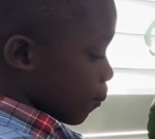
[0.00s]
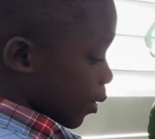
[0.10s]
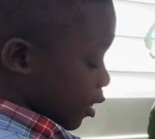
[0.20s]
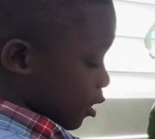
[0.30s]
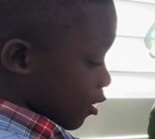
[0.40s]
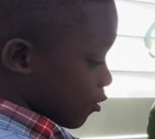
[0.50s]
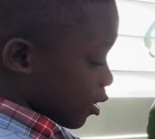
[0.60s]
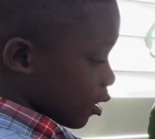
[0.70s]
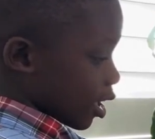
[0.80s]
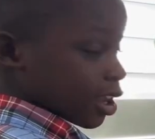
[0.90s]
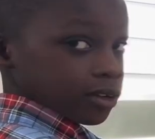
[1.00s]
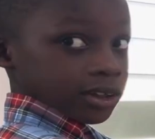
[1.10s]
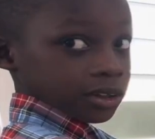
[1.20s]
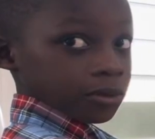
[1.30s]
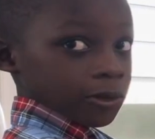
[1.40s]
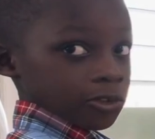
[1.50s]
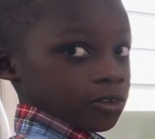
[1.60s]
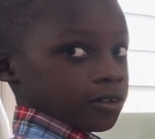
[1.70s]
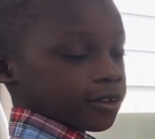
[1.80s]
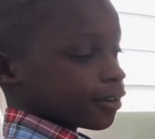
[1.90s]
by the dividend, and you get the quotient.
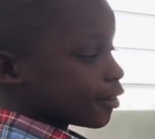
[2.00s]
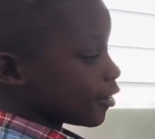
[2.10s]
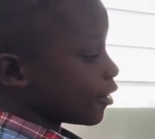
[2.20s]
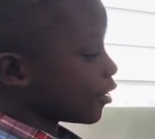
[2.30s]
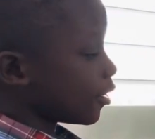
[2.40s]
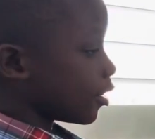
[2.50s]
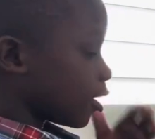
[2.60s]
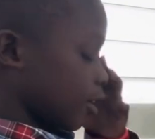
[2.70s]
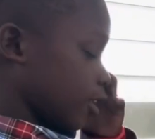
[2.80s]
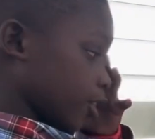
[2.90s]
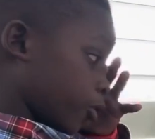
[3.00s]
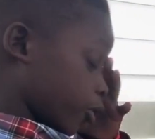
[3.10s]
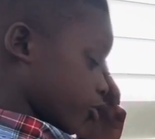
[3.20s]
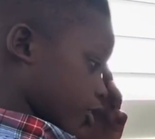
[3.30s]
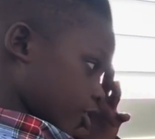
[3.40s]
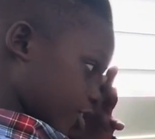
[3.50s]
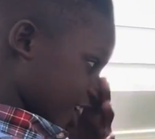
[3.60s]
The quotient is the